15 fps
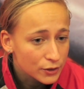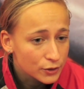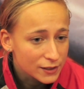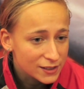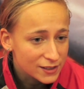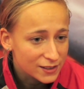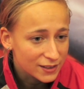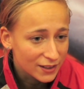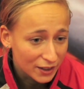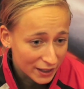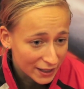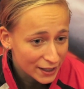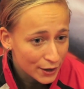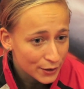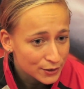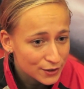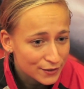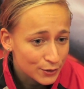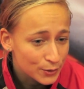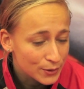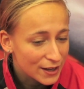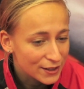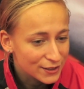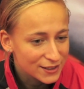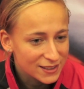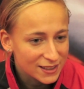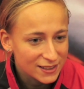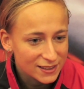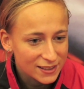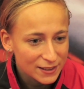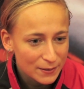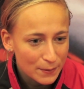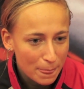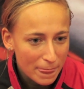to reach uh, Rio 2016.